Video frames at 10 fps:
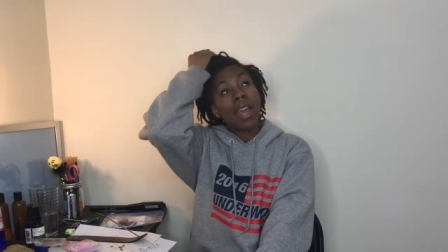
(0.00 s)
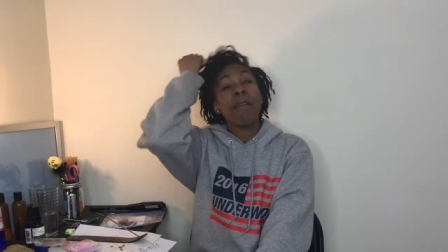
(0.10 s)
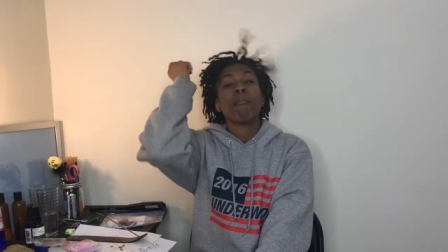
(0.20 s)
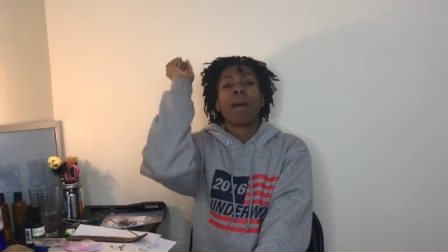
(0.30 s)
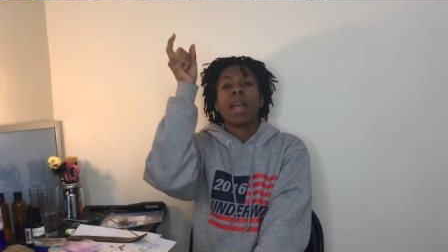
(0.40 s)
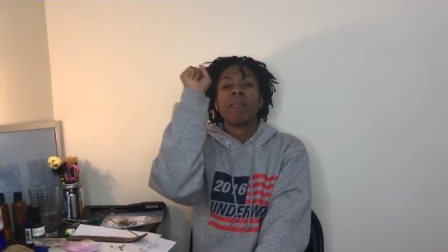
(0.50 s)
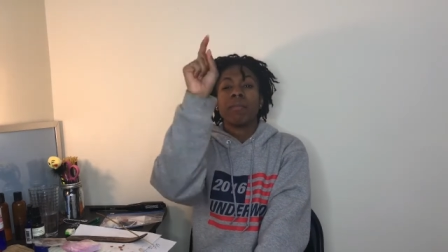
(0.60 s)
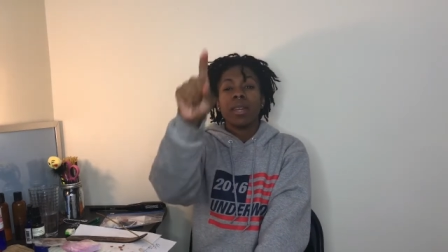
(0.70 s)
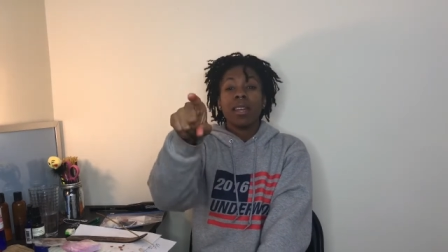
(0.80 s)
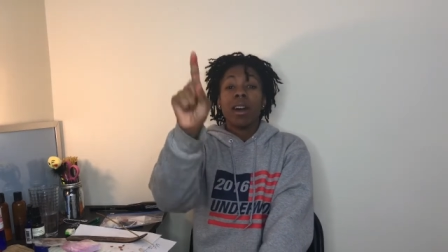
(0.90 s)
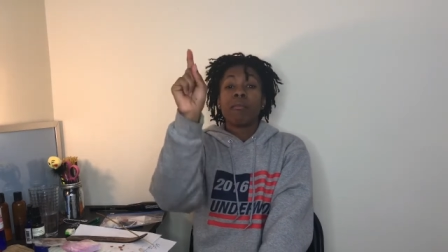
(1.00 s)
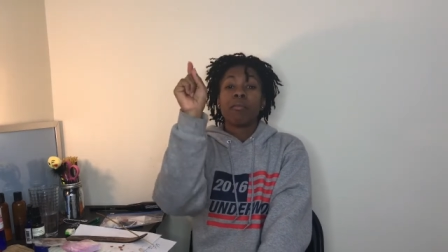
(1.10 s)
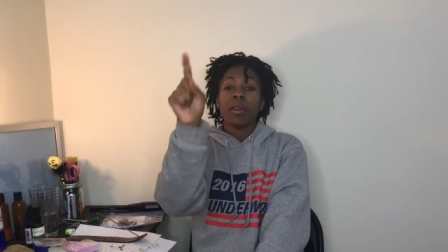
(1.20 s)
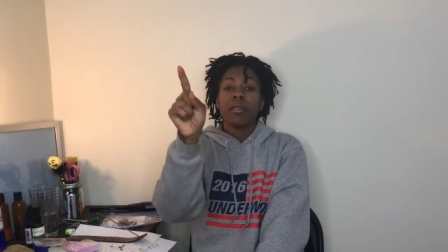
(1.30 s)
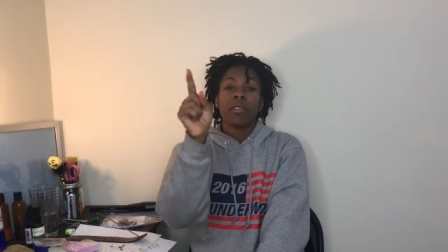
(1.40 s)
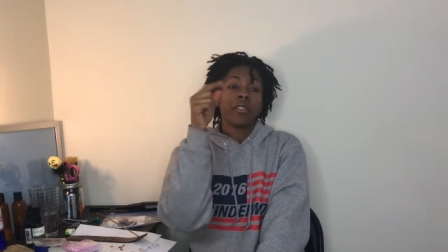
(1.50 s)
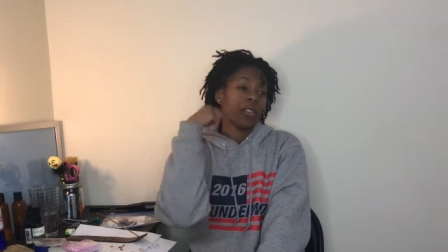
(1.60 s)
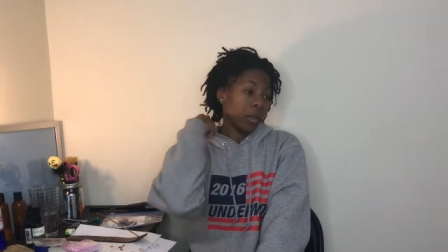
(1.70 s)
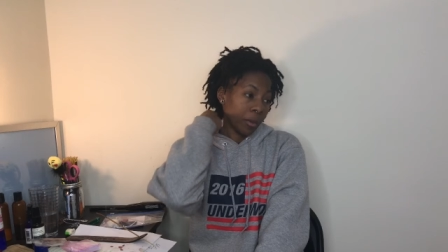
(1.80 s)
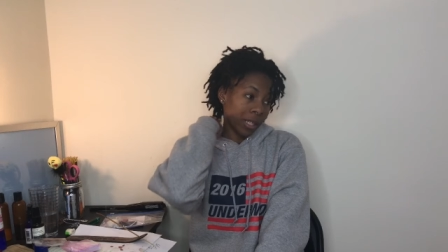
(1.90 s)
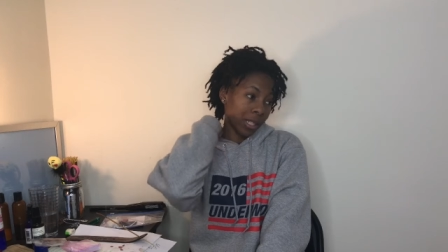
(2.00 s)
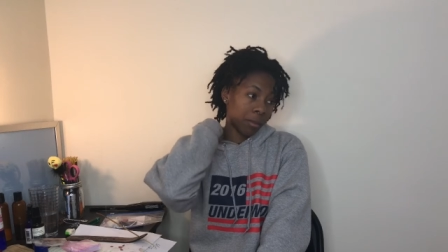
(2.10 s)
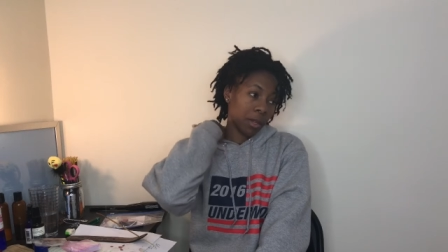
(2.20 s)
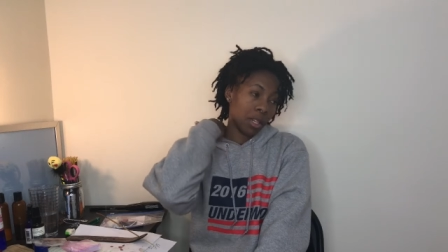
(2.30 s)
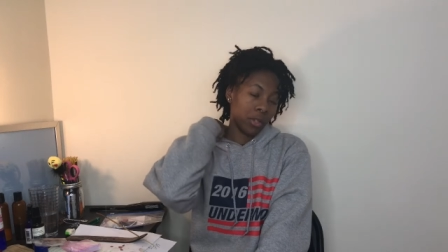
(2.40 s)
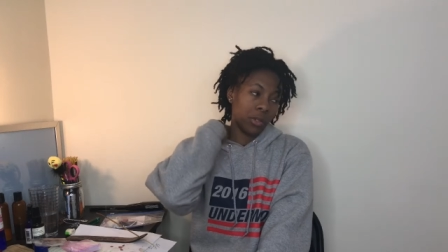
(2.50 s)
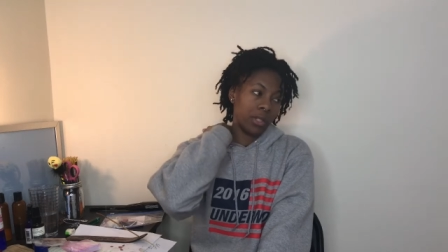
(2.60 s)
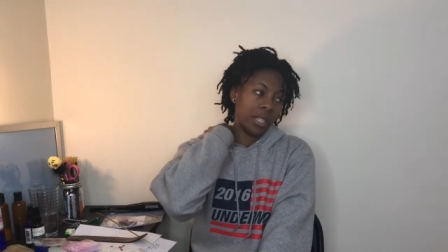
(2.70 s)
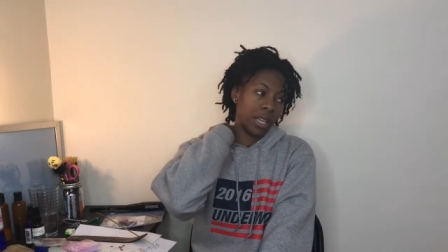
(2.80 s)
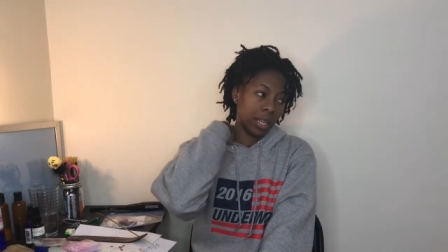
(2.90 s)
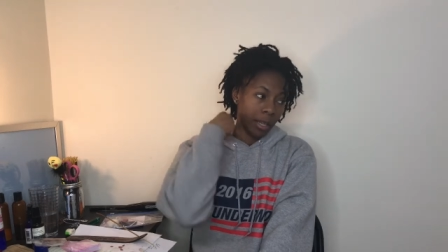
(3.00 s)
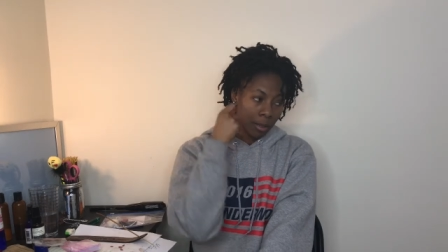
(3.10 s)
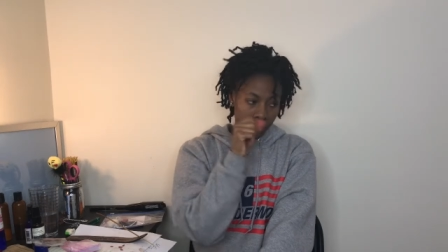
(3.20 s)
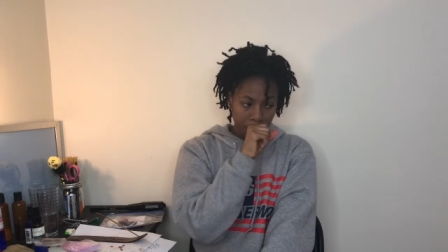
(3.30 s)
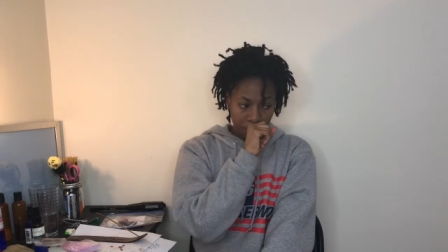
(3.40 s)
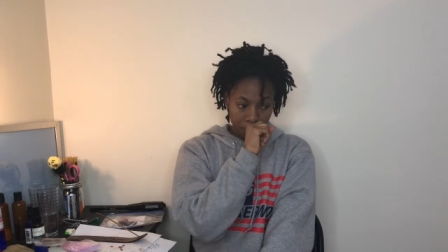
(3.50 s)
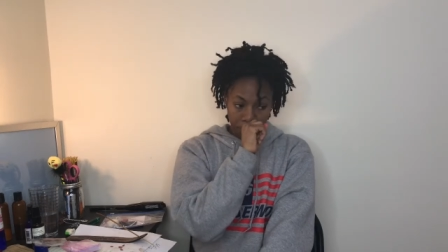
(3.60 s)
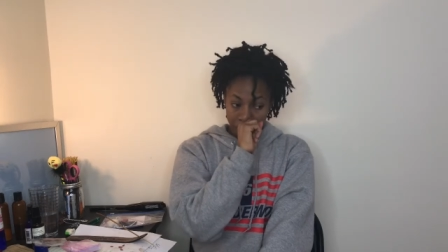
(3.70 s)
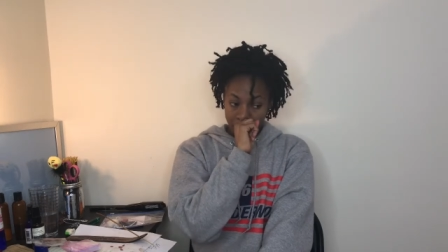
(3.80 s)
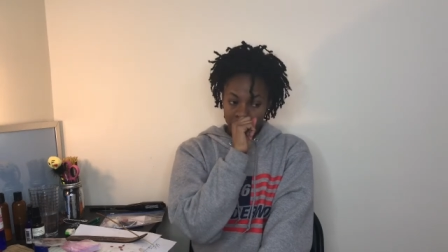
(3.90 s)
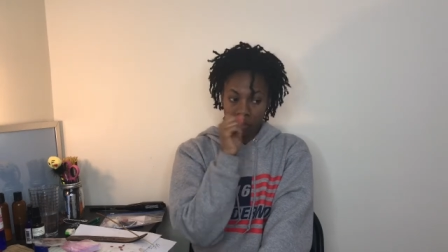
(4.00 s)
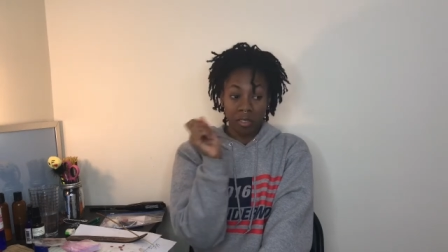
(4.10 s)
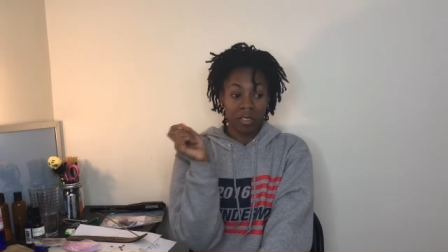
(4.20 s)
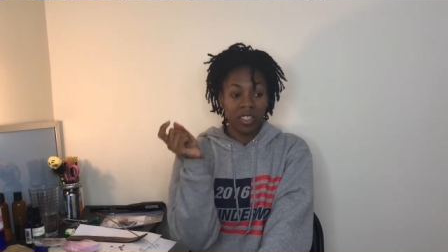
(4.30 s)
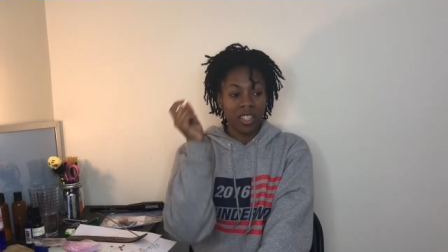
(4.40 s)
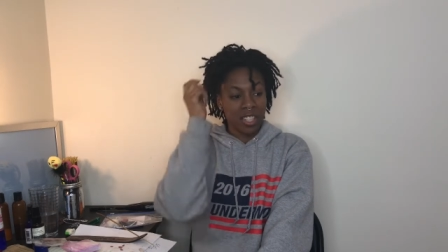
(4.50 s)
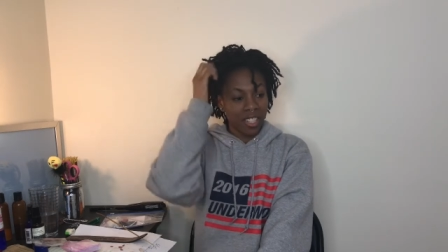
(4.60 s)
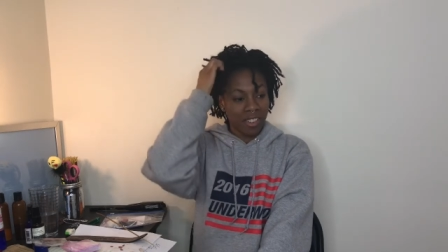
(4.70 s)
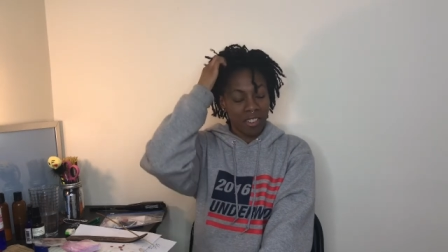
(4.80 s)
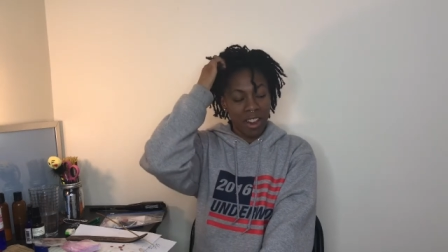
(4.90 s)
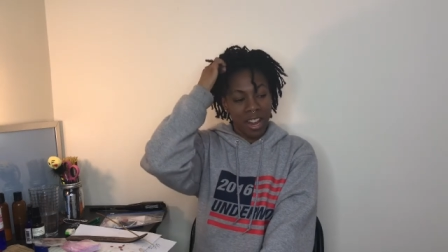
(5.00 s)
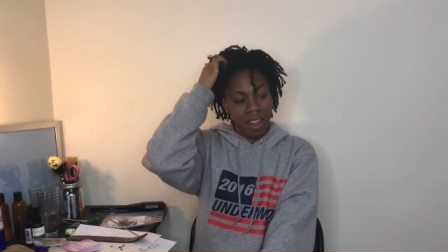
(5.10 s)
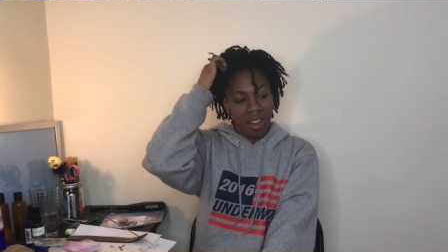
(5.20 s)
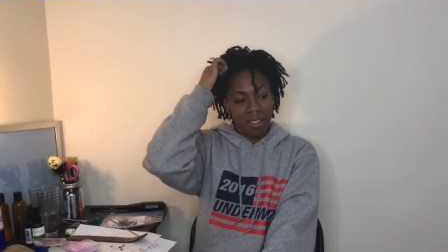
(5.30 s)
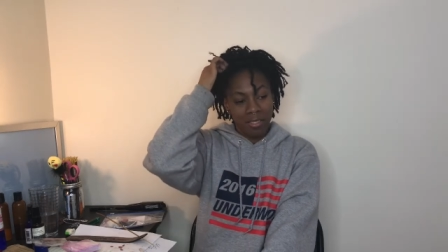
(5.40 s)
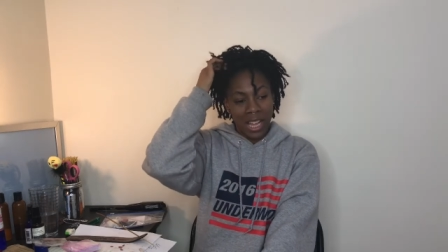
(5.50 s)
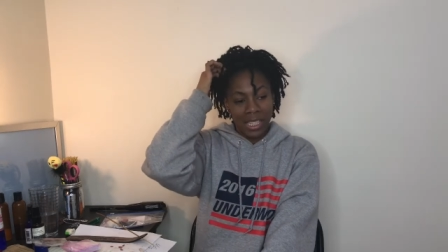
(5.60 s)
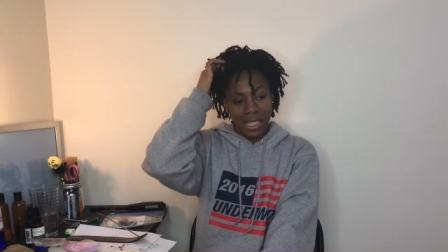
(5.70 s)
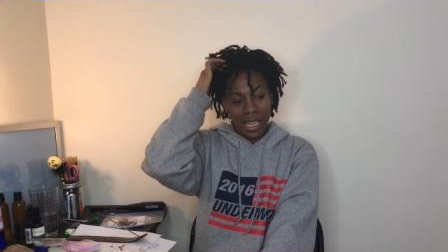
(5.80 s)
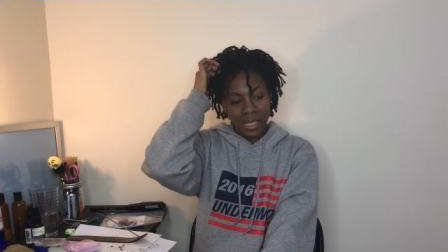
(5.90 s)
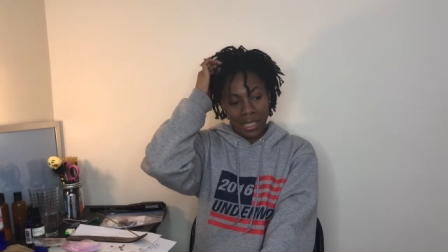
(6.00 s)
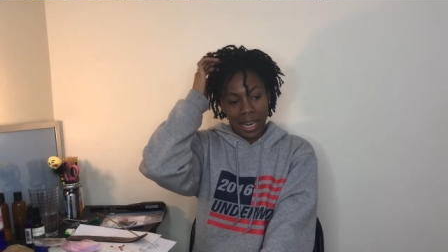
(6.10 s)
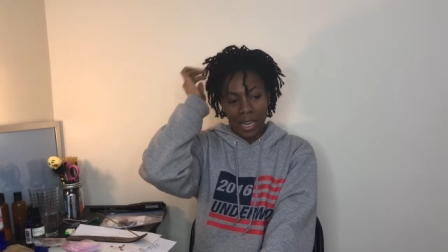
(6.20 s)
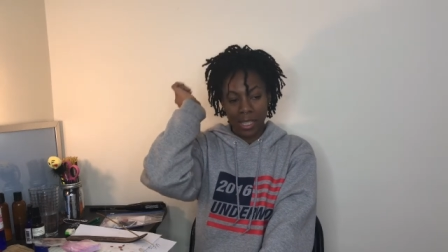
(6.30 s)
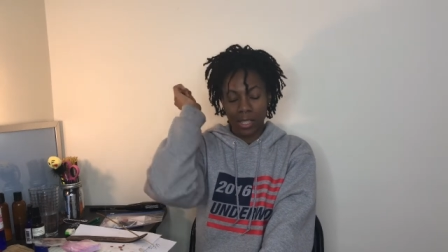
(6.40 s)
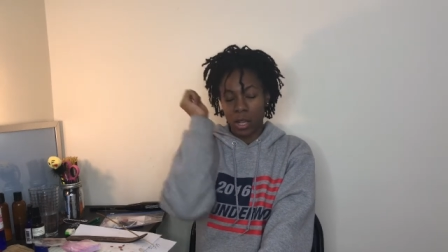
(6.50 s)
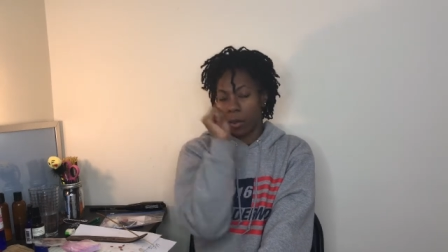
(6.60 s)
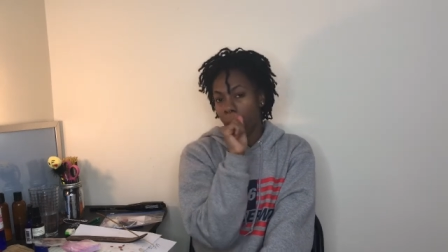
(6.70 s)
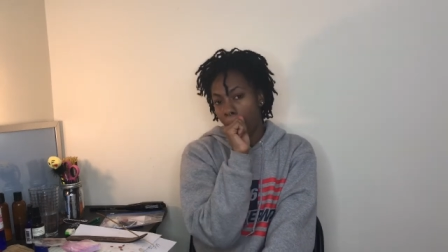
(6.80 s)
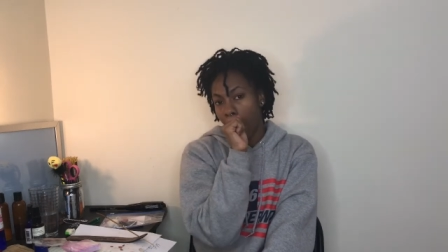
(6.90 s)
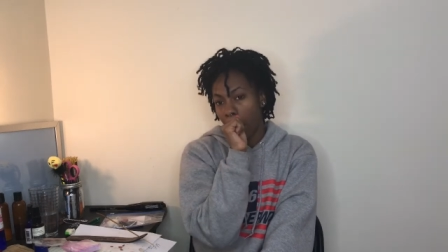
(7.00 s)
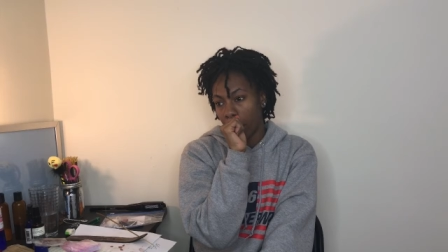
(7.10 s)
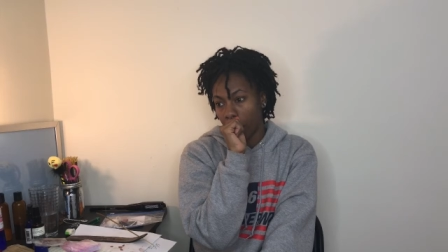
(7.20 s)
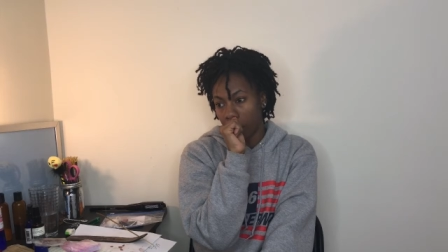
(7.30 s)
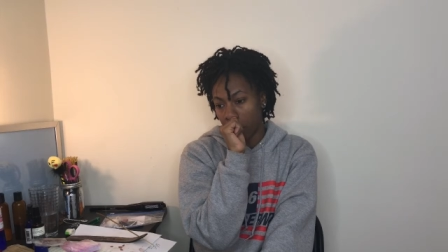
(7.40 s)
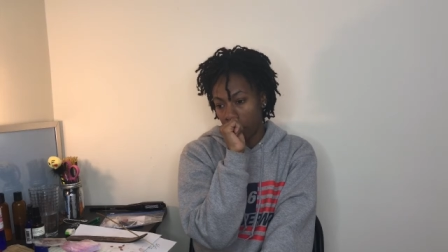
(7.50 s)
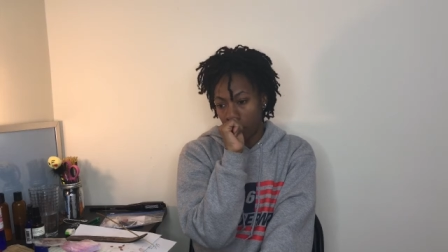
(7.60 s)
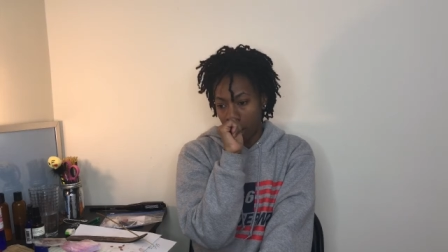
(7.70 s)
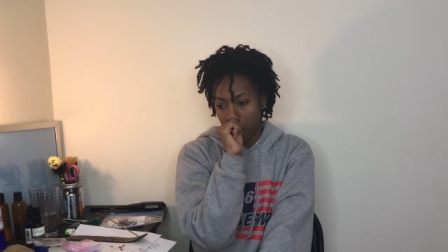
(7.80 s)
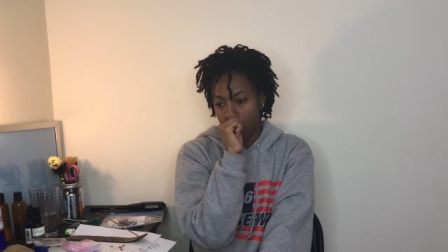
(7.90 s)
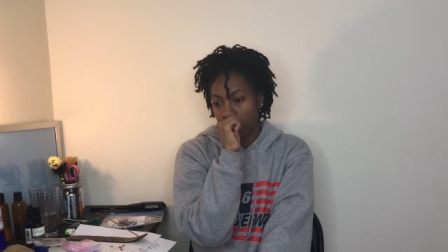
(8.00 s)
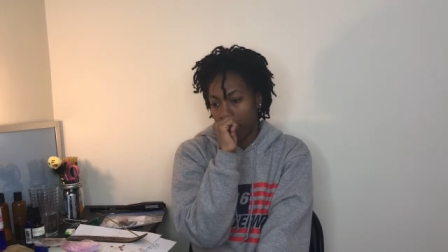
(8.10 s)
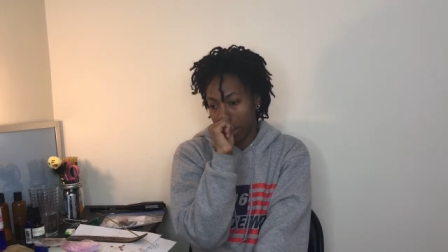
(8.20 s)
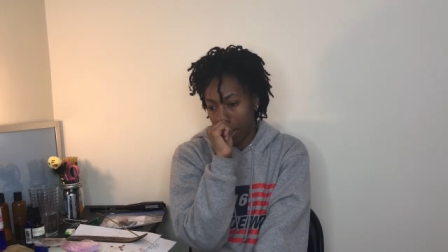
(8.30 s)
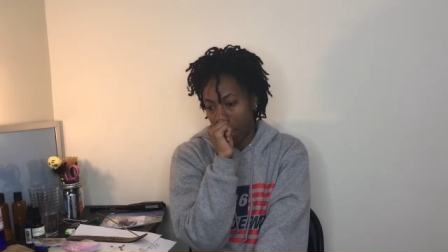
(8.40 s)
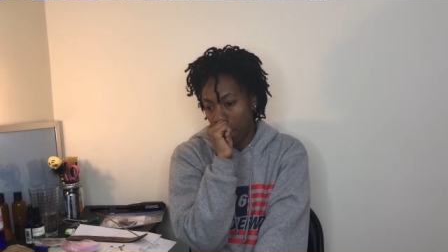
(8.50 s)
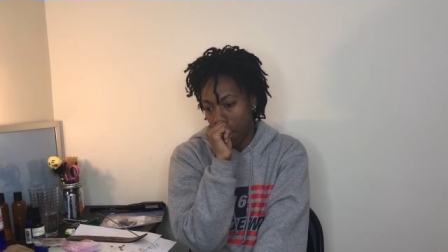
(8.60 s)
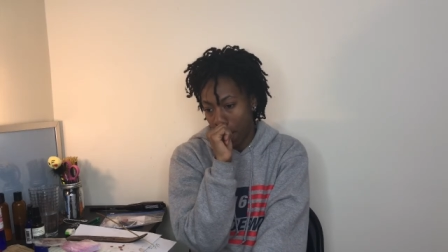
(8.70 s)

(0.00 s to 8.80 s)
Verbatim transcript: it might be a movie review because I'm gonna go see Fifty Shades of Grey on Valentine's Day, so um, it might it be,